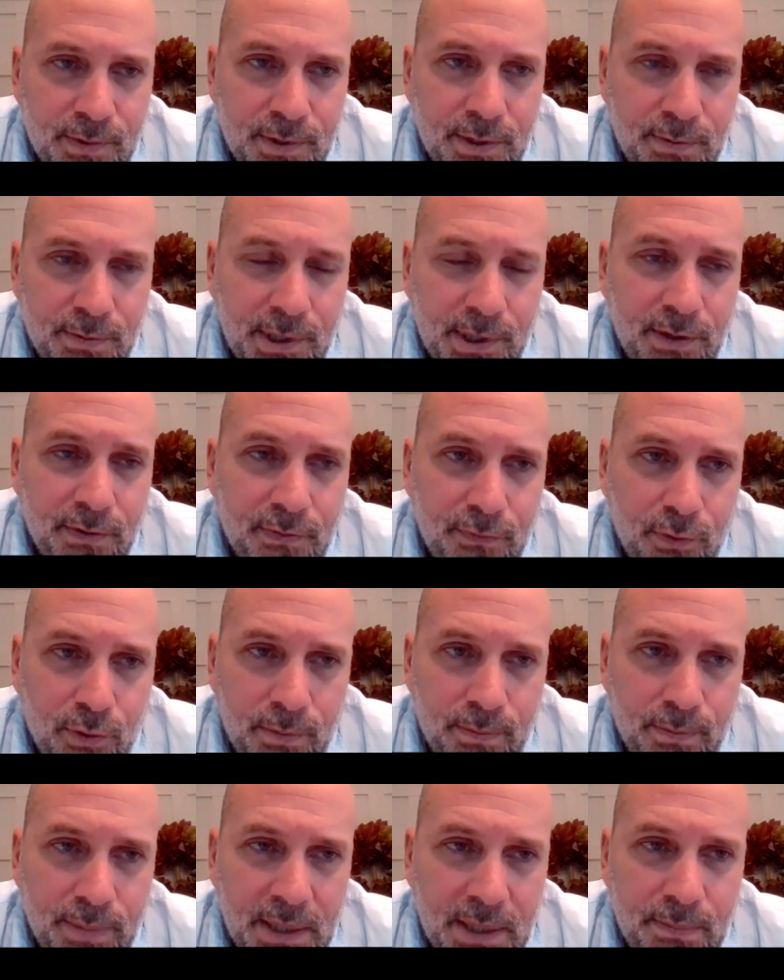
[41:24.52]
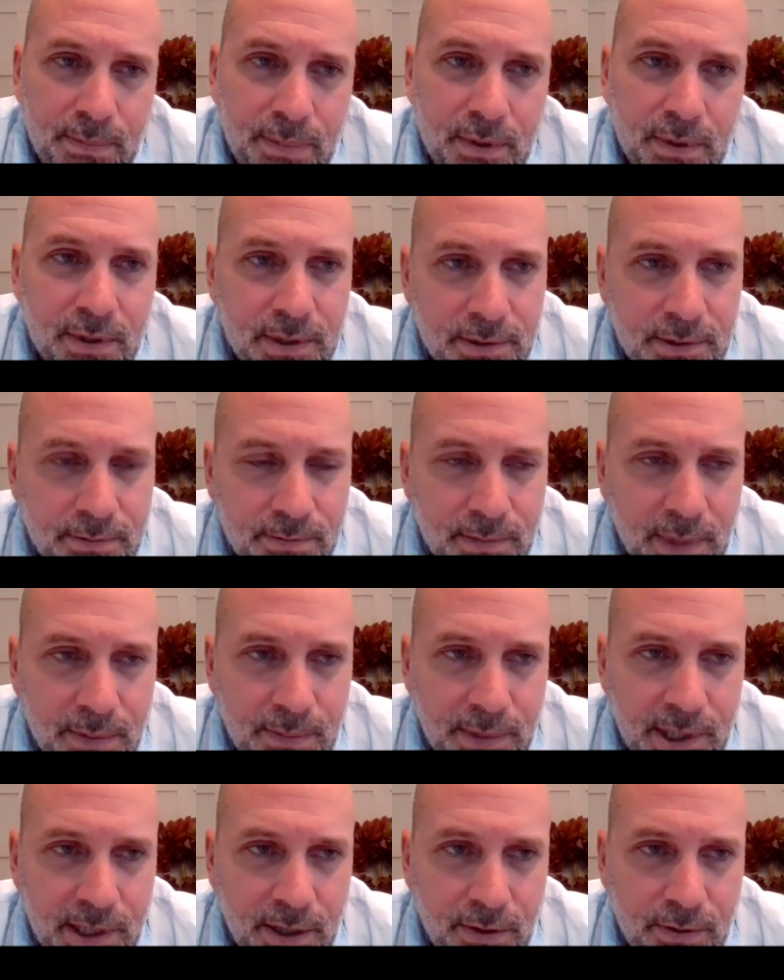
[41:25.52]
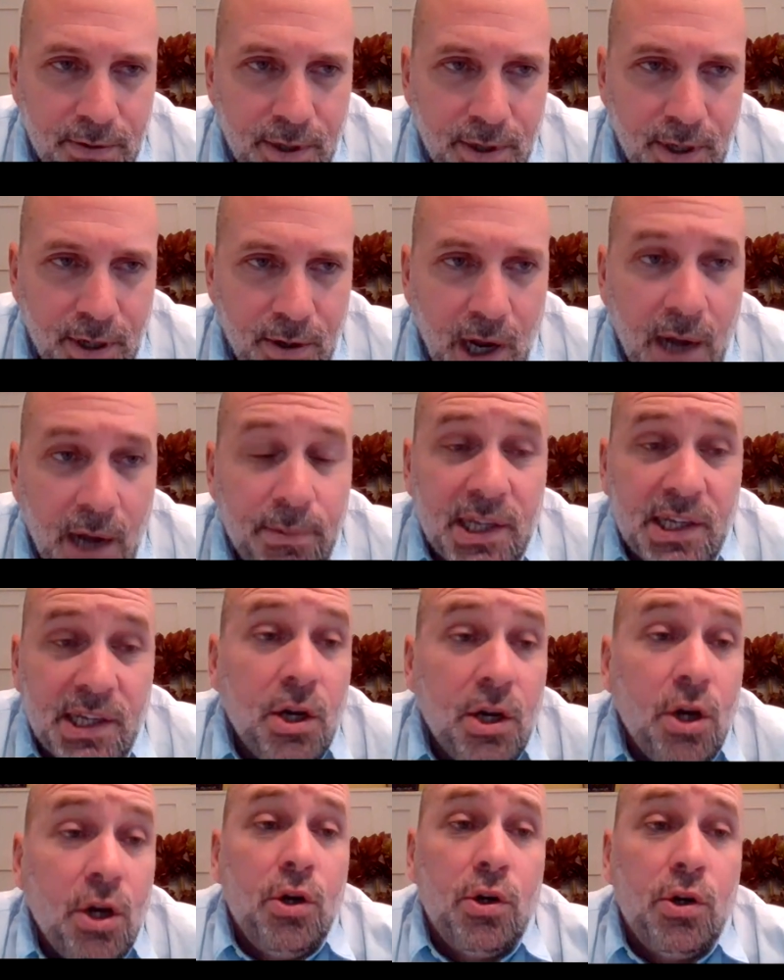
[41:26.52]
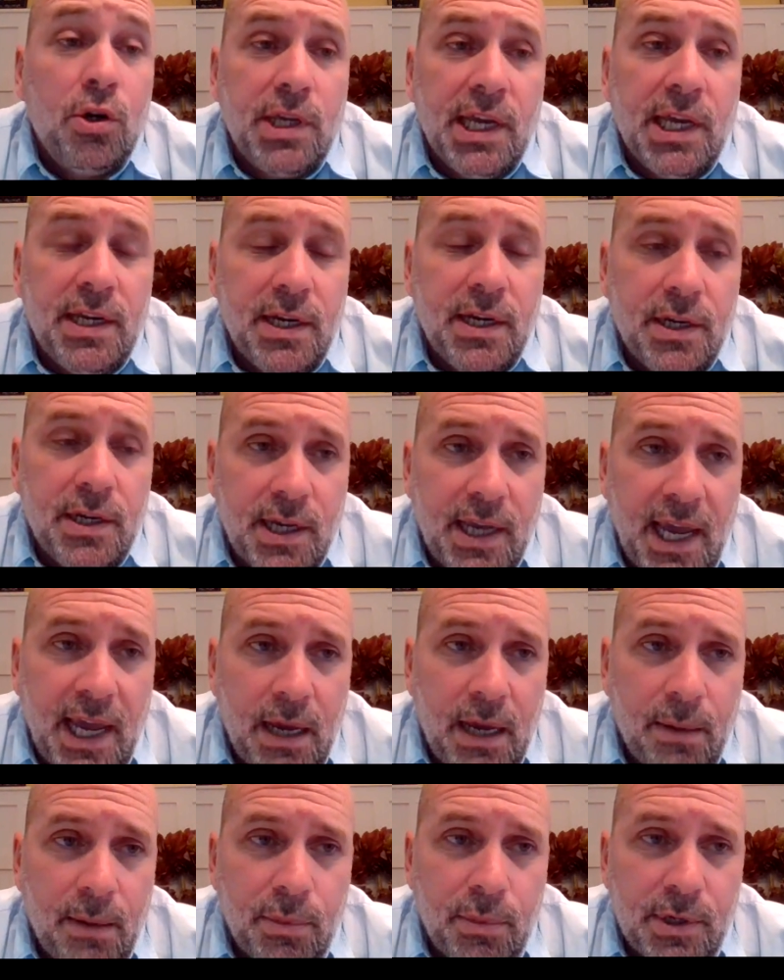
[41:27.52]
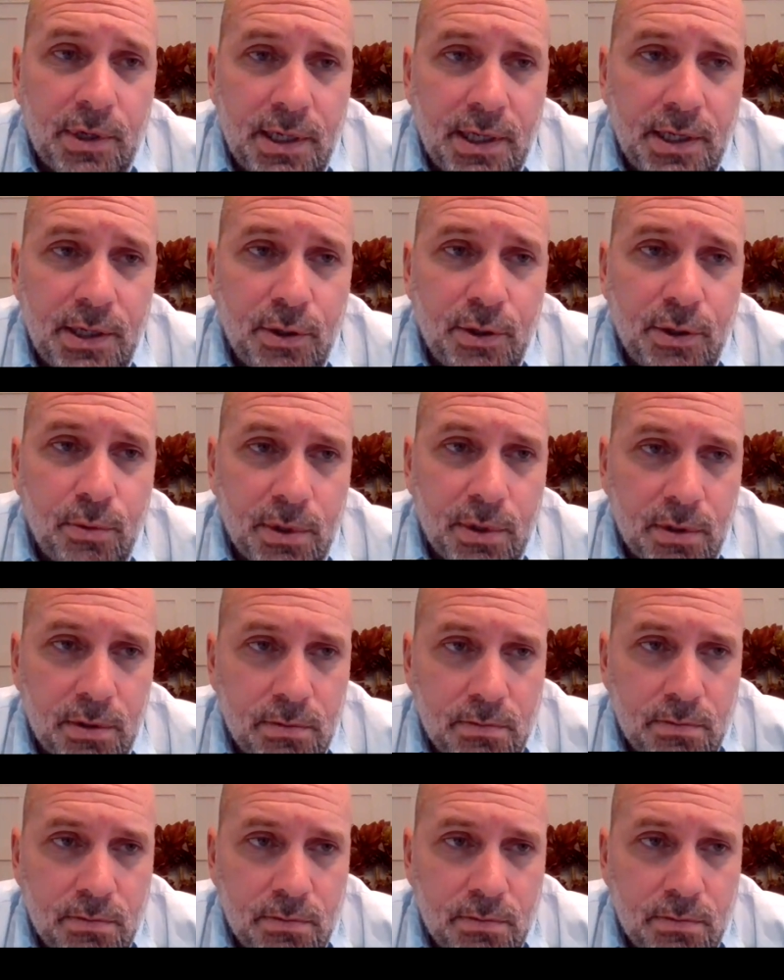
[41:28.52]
3 or 4 people and maybe you don't know, like getting in a cab or getting an Uber?